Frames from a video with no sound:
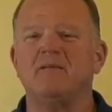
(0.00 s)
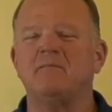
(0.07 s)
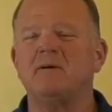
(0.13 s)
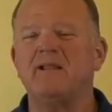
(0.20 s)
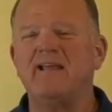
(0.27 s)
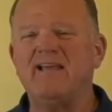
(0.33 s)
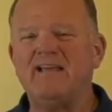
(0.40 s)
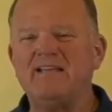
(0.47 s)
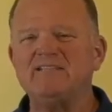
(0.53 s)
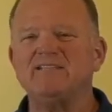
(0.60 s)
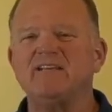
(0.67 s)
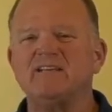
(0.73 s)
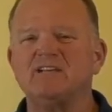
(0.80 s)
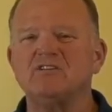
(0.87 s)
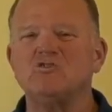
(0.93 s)
but He's
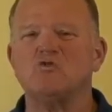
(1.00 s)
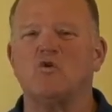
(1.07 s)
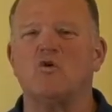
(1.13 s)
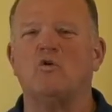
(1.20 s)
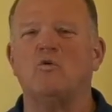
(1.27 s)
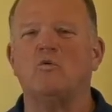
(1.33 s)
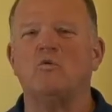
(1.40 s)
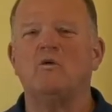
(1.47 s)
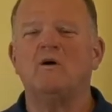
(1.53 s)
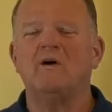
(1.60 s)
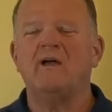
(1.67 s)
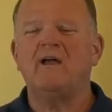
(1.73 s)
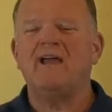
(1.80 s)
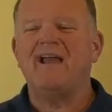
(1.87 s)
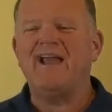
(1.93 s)
in control
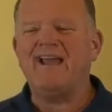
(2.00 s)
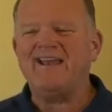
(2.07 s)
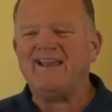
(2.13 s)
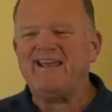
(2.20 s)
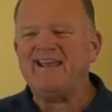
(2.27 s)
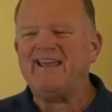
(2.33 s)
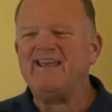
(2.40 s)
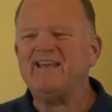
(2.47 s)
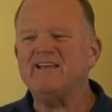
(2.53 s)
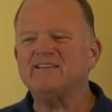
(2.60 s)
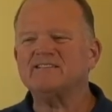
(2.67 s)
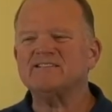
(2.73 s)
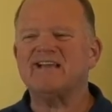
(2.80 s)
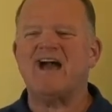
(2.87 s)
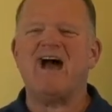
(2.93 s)
and He
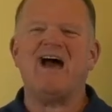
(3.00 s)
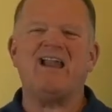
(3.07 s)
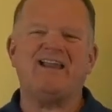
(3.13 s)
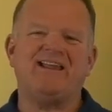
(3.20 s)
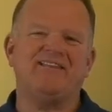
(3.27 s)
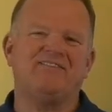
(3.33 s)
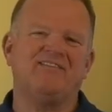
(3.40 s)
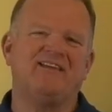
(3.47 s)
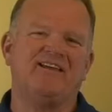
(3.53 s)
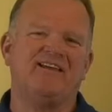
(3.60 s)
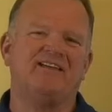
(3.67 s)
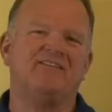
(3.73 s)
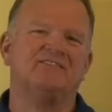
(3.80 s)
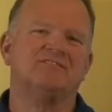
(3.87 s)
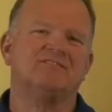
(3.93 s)
is guiding
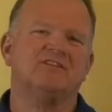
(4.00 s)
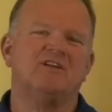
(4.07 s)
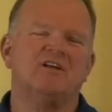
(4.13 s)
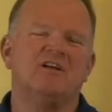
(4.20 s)
things